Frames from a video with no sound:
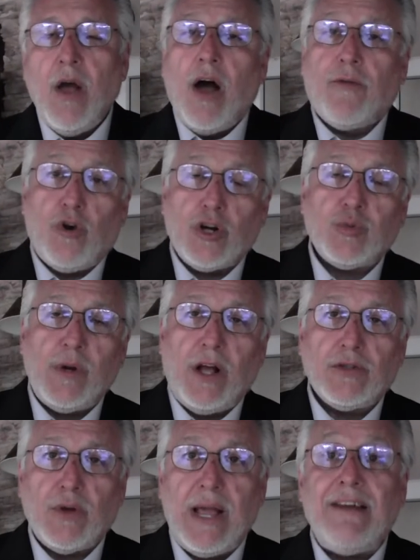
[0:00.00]
Of course, we
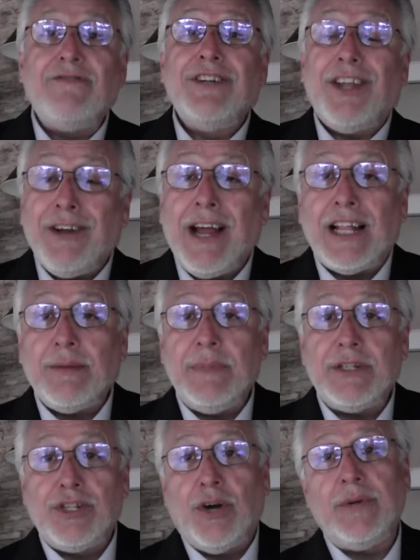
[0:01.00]
also have another
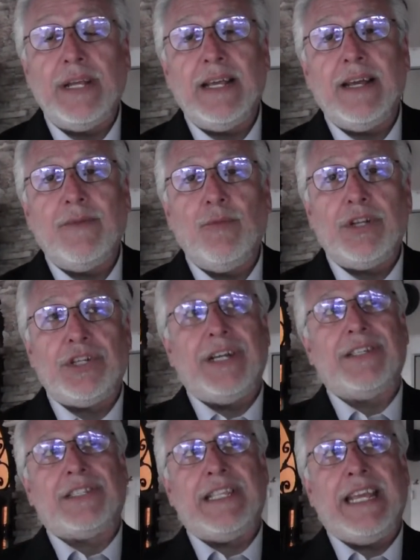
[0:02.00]
element, Tony, which
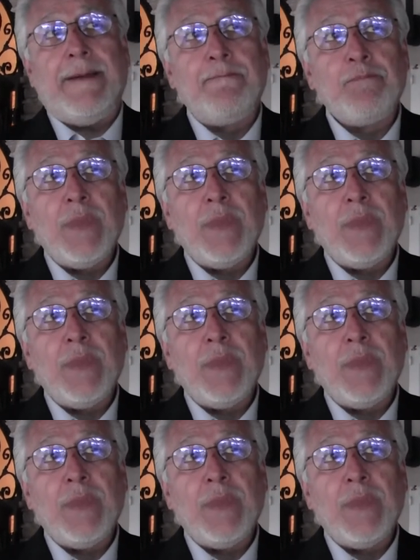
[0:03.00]
is the